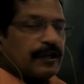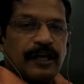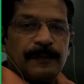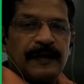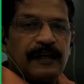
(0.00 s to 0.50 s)

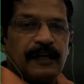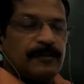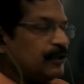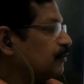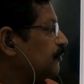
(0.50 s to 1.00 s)
AB
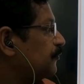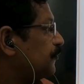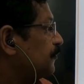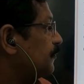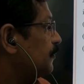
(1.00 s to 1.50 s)
element
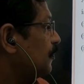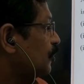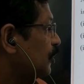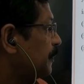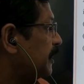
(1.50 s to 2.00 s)
of
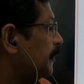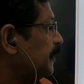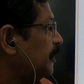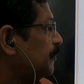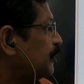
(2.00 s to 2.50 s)
ordered by
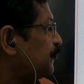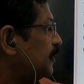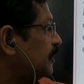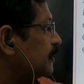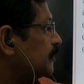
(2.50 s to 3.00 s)
AB element
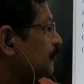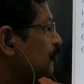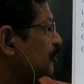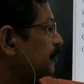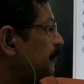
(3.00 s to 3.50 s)
of R
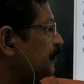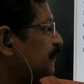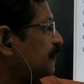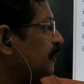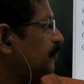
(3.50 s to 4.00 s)
ordered by
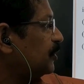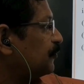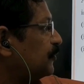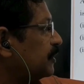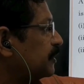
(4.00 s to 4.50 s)
BC element
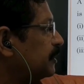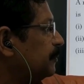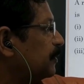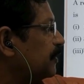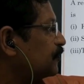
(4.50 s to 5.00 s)
of R
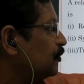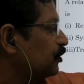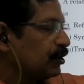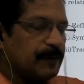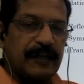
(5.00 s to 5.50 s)
implies
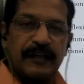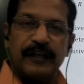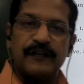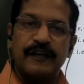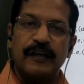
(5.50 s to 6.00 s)
ordered by
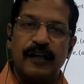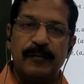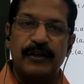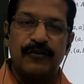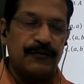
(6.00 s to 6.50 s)
AC
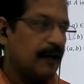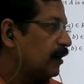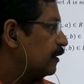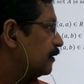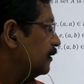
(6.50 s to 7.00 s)
element of
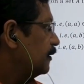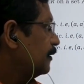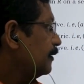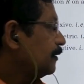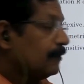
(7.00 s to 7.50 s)
R,
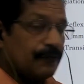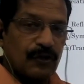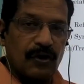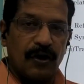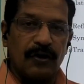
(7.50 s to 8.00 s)

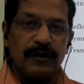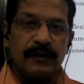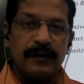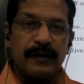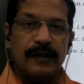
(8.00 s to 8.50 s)
for all
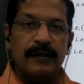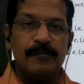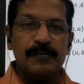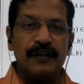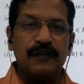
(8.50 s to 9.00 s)
A,
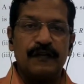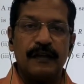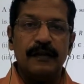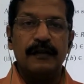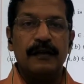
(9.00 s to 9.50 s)
B,
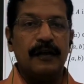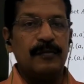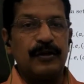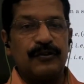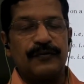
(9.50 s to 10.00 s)
C
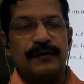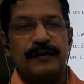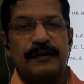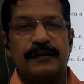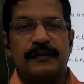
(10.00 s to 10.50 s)
element of
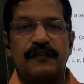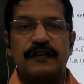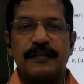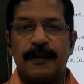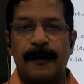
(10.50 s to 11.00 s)
the
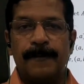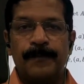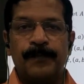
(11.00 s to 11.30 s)
set A.